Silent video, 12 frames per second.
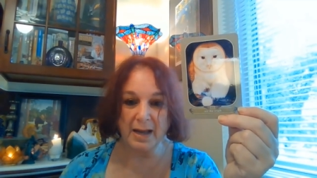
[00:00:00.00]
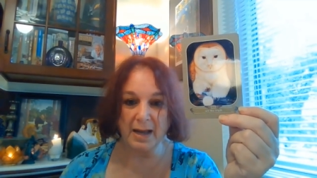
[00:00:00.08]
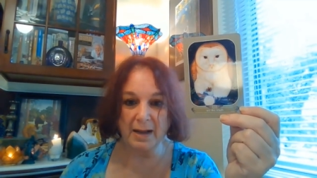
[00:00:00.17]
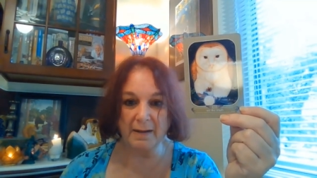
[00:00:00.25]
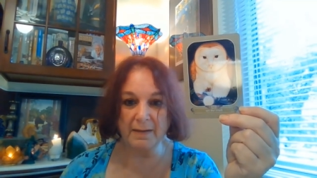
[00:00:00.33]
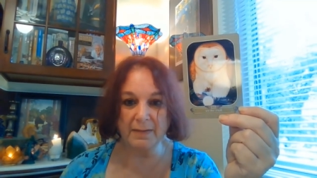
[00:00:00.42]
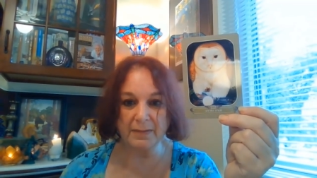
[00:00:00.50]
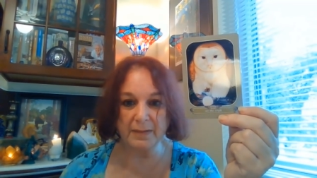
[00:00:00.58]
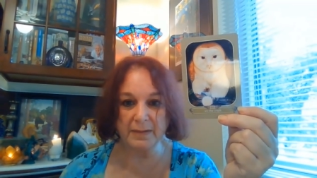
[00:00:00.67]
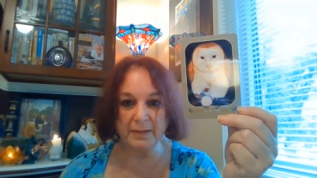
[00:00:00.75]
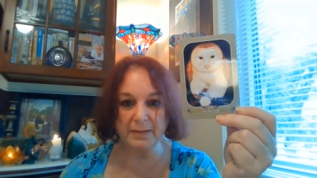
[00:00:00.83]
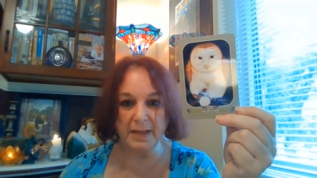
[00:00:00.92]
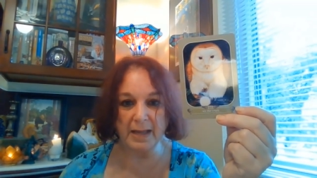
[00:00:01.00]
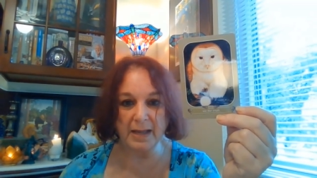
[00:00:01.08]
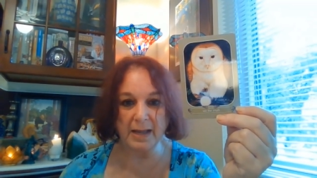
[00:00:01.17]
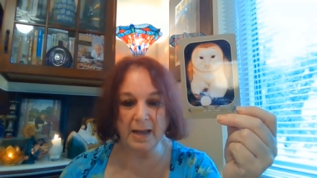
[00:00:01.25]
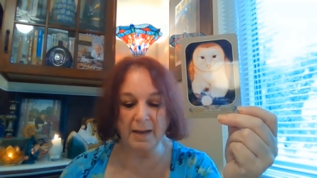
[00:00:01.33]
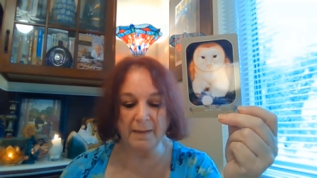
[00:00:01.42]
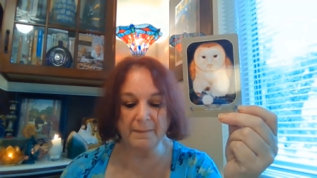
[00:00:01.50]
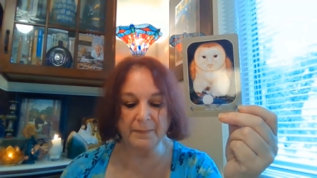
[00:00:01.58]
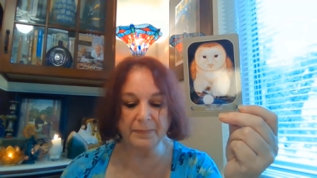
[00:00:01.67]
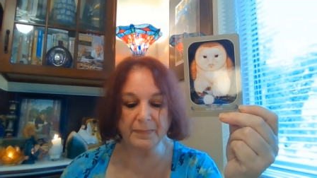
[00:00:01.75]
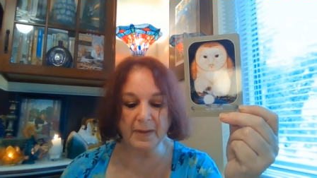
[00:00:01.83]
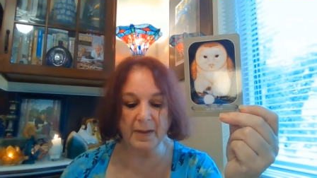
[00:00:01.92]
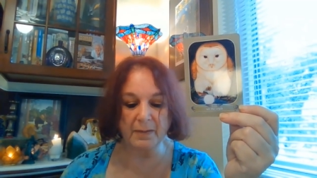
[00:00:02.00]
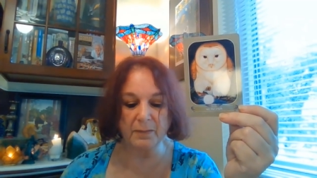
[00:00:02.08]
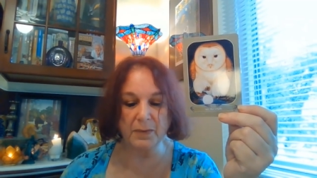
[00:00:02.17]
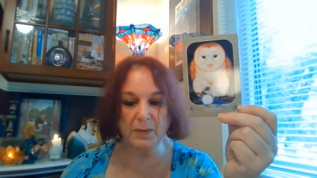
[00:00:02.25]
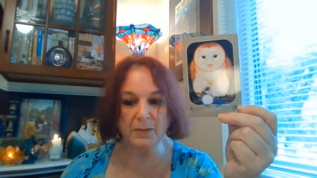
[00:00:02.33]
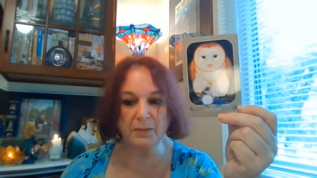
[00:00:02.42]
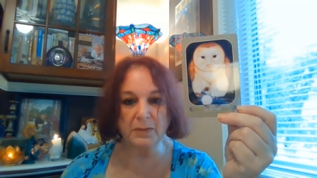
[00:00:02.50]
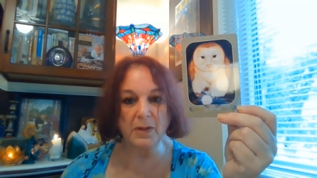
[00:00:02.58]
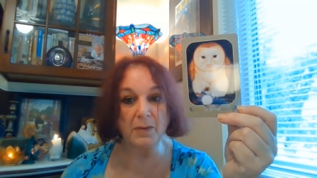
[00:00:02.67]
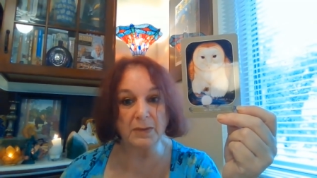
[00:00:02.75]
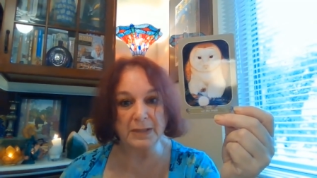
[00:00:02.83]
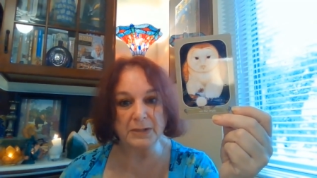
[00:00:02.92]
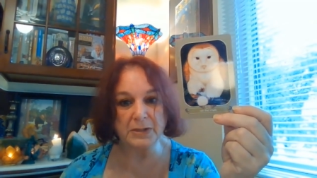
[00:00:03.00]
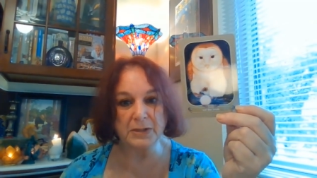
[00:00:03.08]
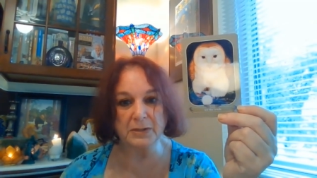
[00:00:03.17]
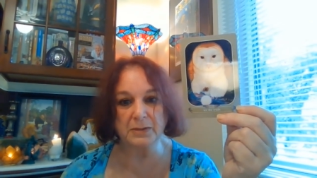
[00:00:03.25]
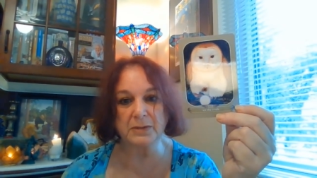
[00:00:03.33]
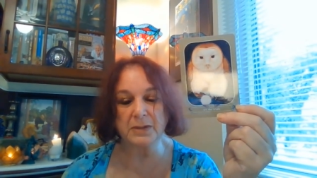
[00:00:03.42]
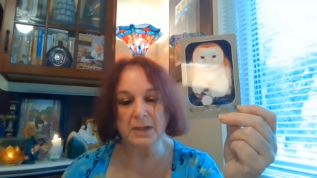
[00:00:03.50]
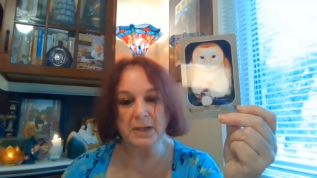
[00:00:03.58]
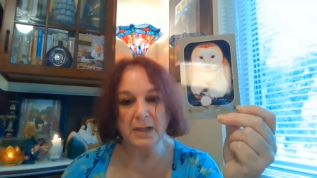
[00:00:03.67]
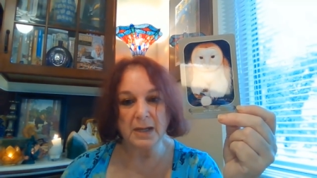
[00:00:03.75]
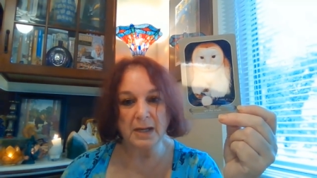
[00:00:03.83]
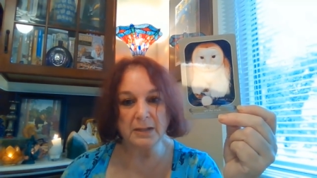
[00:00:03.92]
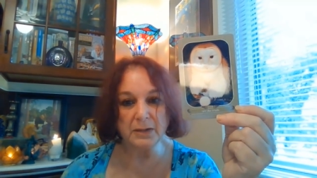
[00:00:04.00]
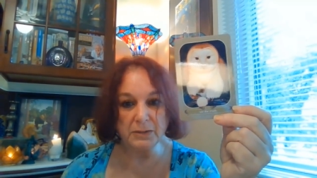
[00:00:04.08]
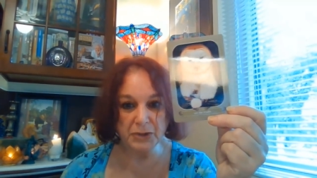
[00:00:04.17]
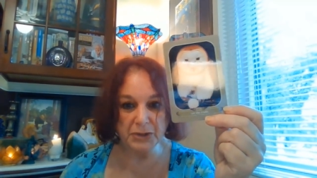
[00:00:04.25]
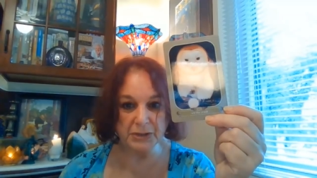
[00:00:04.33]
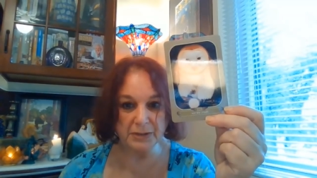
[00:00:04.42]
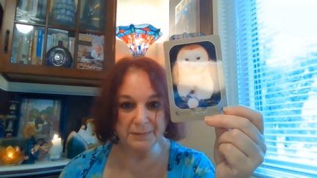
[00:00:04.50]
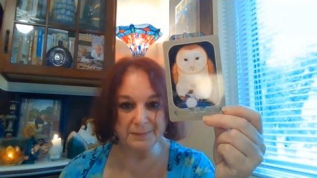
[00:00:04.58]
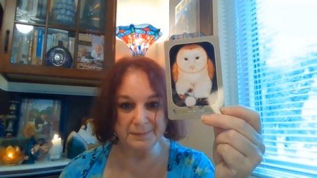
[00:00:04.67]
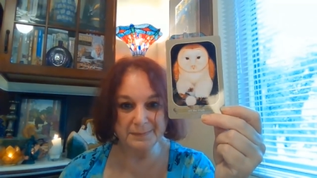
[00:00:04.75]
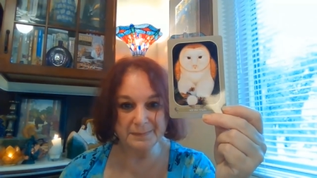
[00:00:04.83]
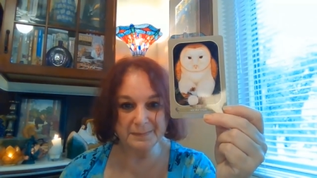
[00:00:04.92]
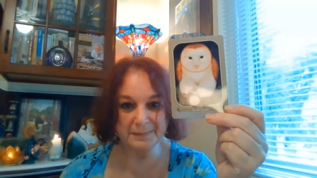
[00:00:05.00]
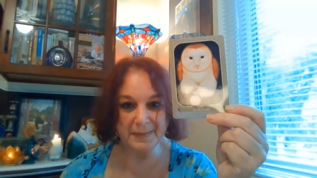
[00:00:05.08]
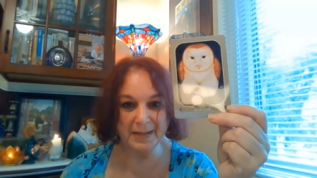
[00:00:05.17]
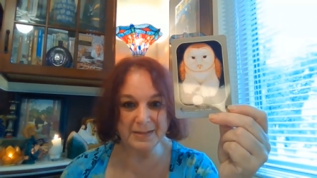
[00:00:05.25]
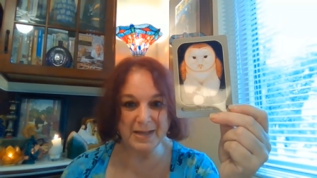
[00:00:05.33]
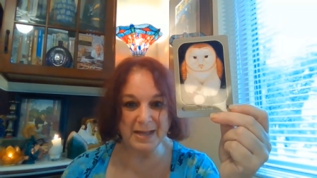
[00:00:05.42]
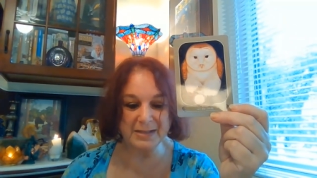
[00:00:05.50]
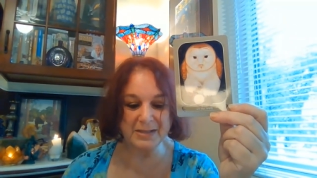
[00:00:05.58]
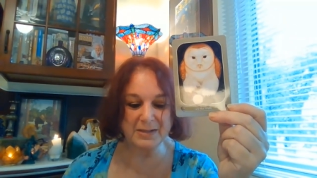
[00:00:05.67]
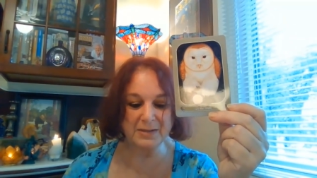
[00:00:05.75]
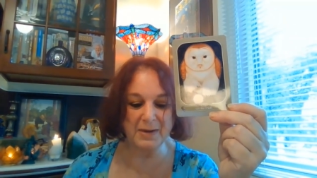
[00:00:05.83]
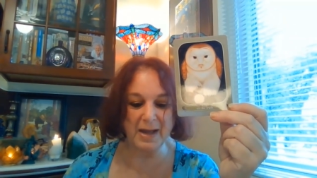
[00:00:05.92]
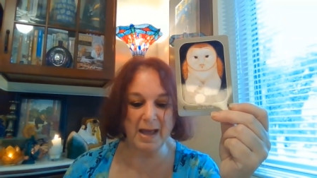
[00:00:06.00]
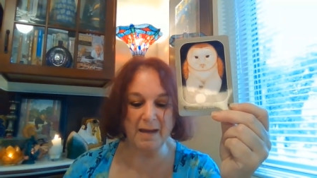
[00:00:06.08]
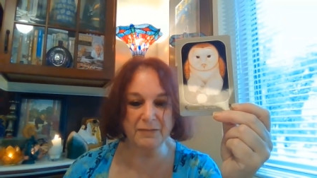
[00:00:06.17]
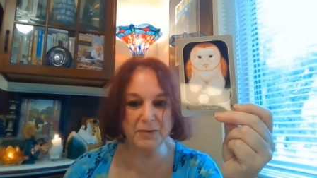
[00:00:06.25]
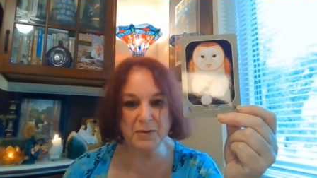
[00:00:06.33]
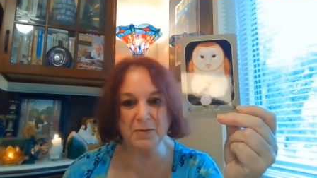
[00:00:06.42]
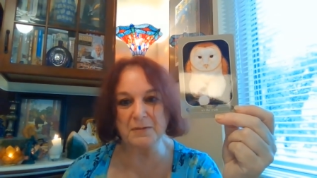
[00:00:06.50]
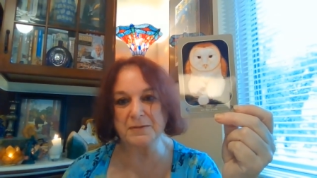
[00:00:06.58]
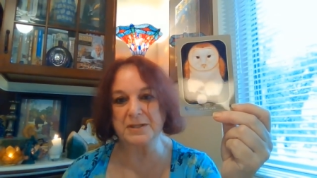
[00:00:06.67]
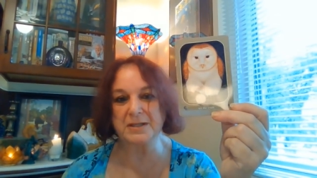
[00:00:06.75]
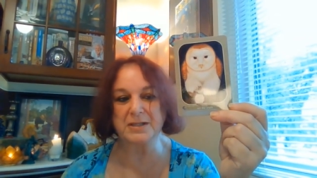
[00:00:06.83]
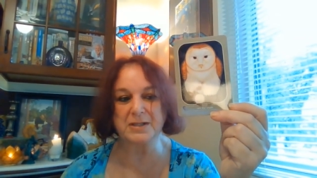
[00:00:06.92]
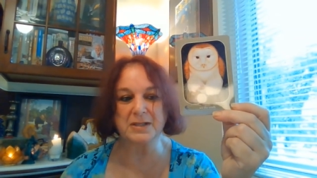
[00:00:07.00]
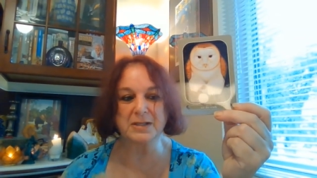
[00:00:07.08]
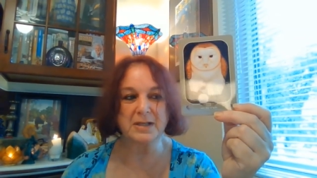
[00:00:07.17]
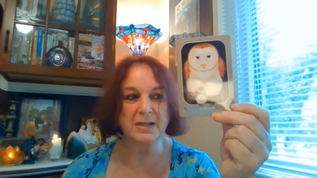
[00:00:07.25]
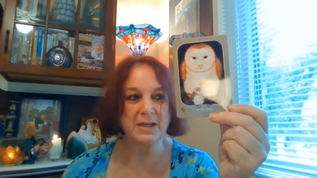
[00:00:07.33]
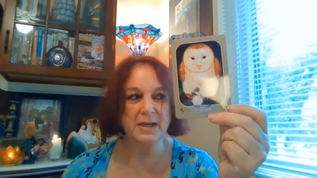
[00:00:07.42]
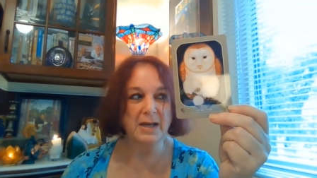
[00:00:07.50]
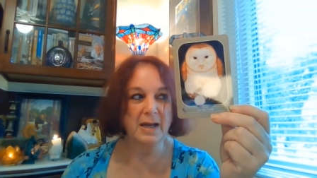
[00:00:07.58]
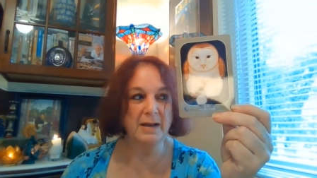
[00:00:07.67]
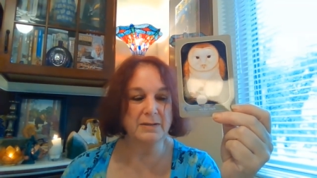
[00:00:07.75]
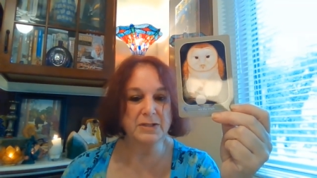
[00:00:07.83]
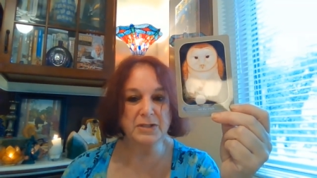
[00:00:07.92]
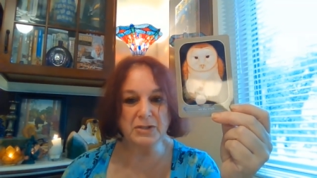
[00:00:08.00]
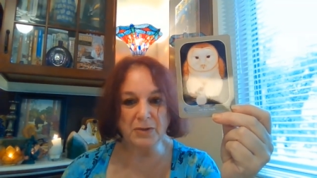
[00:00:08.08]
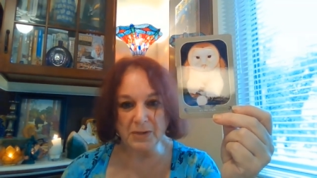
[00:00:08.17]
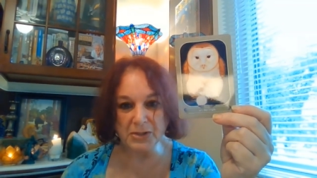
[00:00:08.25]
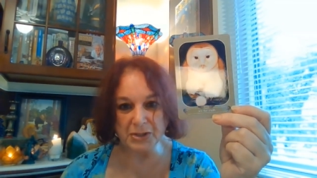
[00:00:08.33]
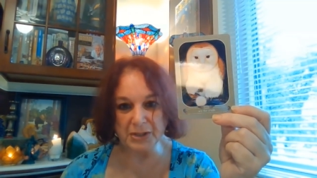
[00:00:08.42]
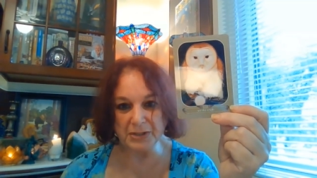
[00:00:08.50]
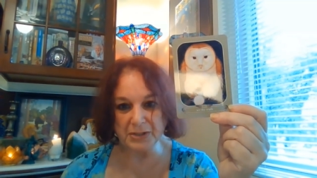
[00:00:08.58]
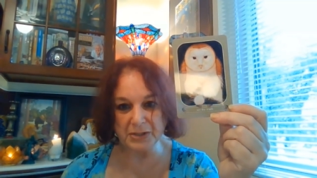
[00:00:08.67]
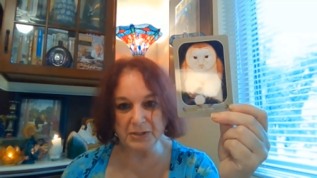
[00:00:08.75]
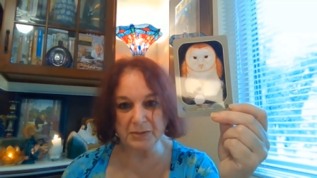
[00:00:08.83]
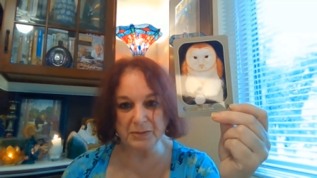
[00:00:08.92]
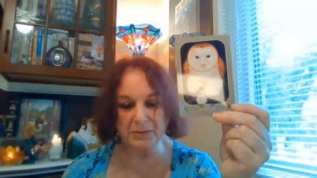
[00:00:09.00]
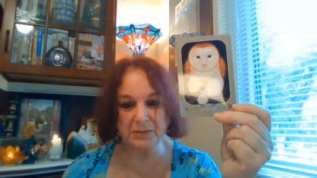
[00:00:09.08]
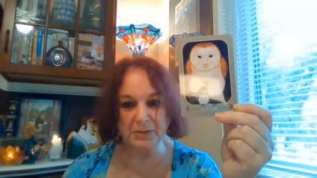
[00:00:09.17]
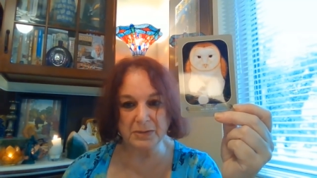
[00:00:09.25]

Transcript: Uh, they um, uh, were lulled into illusion, and and to half truths, and to uh, distortion, to